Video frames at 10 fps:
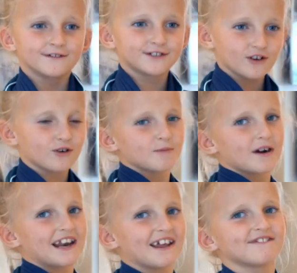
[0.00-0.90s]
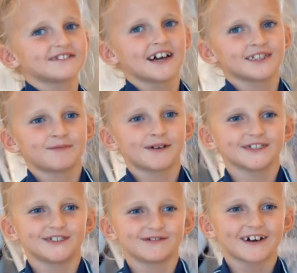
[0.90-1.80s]
I've still got my left hand
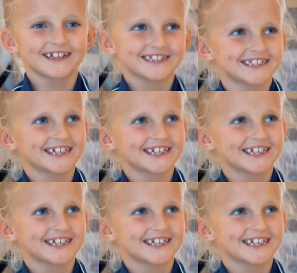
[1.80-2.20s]
punching right in the